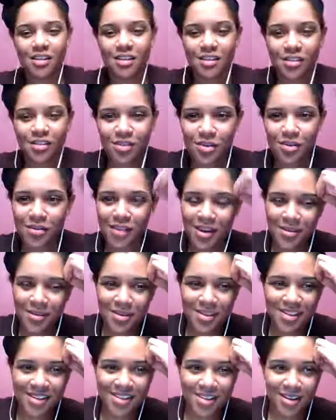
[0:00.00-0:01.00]
So if
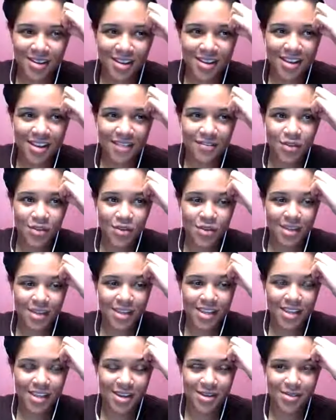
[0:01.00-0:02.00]
anyone is on, if you can
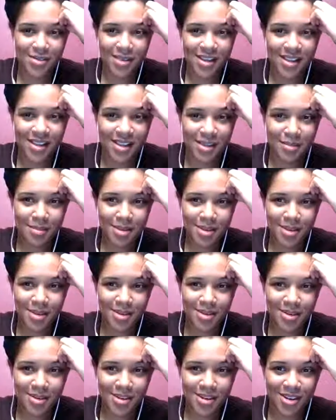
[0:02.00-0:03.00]
hear me, let me know
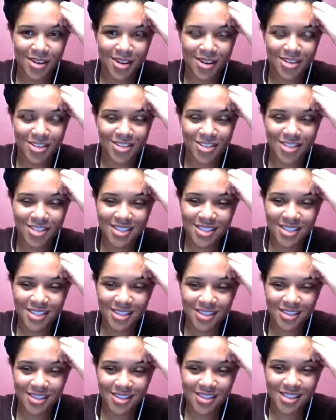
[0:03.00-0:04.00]
or not, just
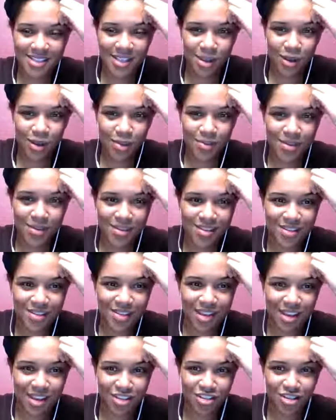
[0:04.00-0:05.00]
because I hope this is
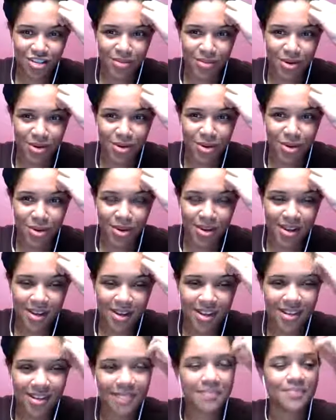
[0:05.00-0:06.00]
actually
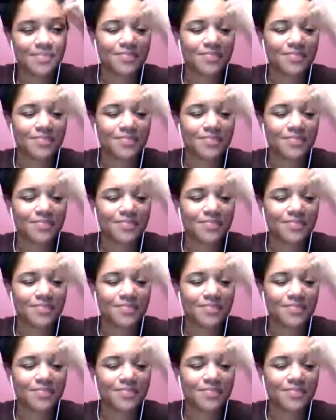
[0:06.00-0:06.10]
recording.